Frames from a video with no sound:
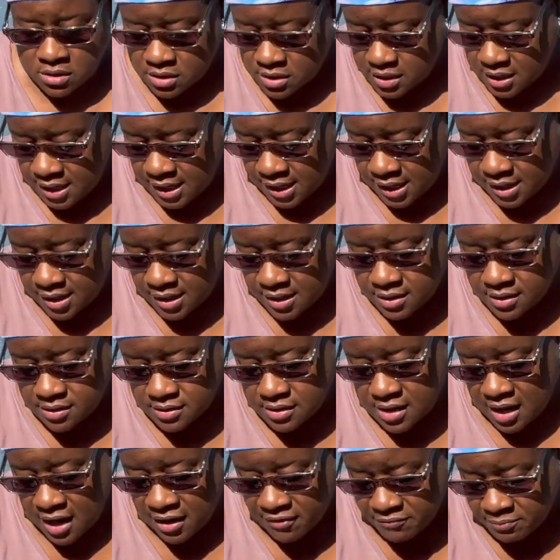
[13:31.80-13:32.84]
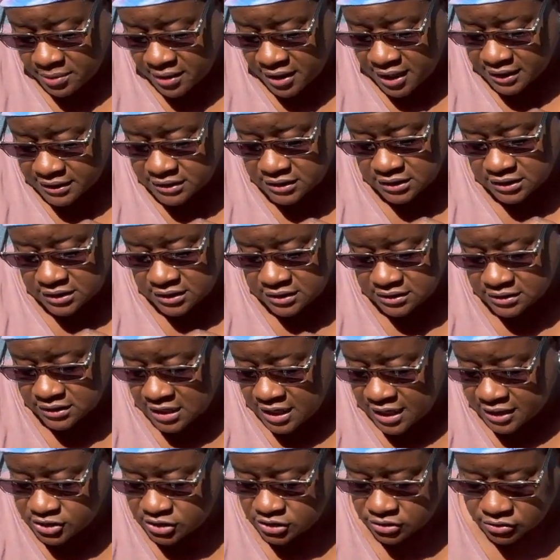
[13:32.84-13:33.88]
And I planted these
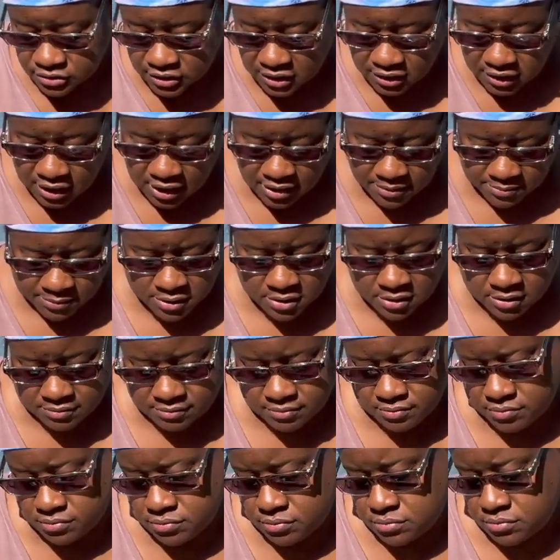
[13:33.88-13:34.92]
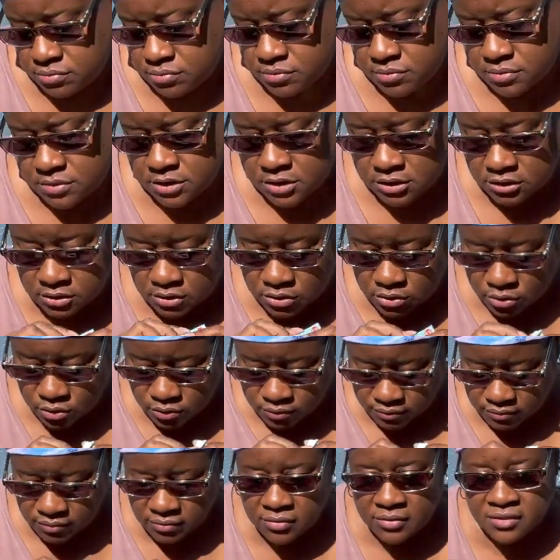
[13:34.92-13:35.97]
last year and they came up. So
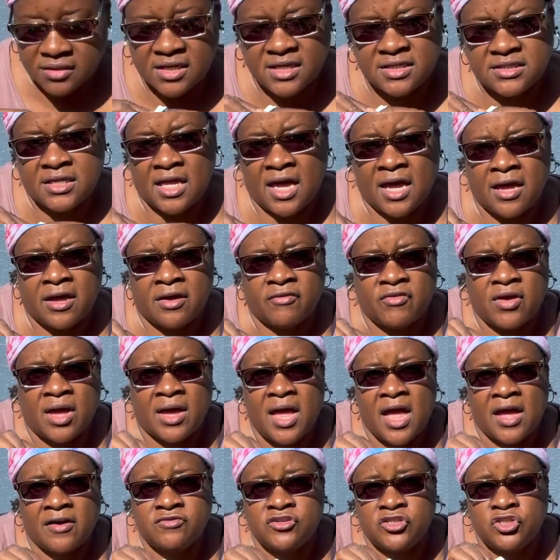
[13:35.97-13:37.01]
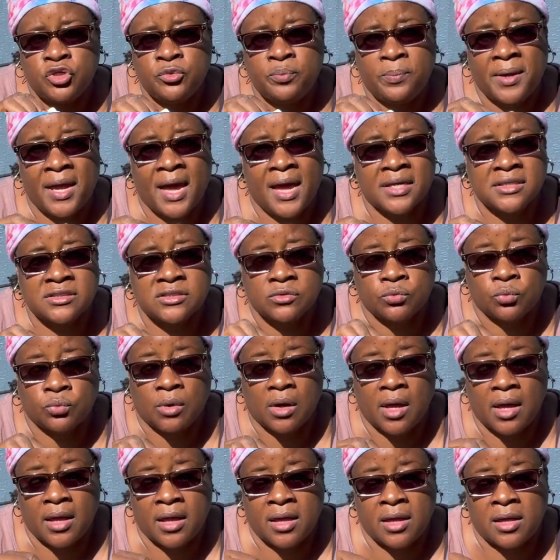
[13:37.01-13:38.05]
I have 2 packs,
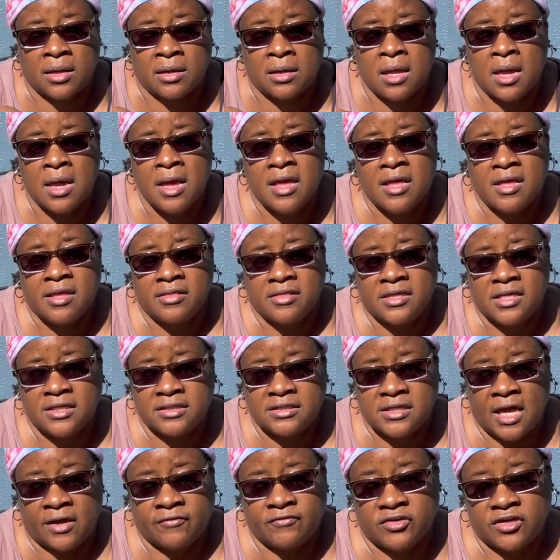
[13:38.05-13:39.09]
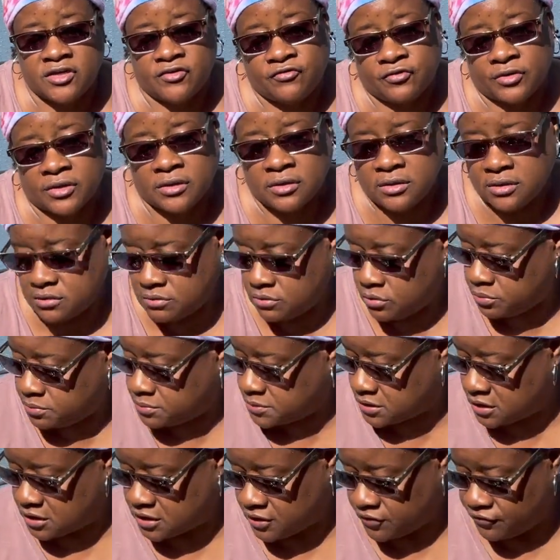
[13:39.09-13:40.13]
and these have a
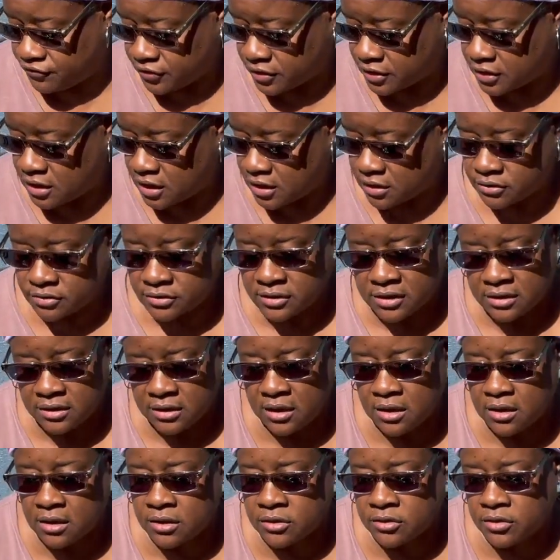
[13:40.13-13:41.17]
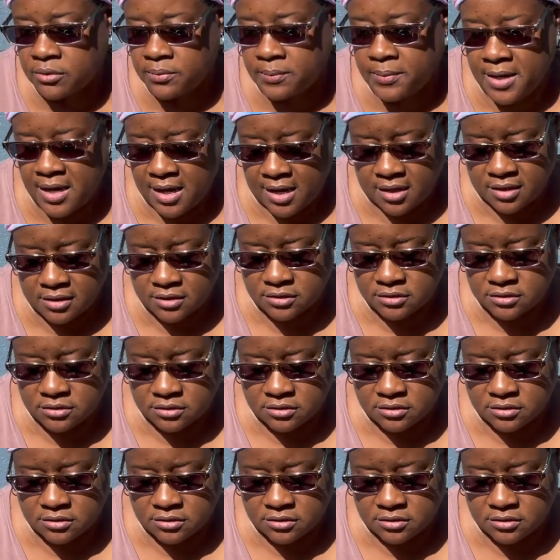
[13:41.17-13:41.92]
different color than the other packs.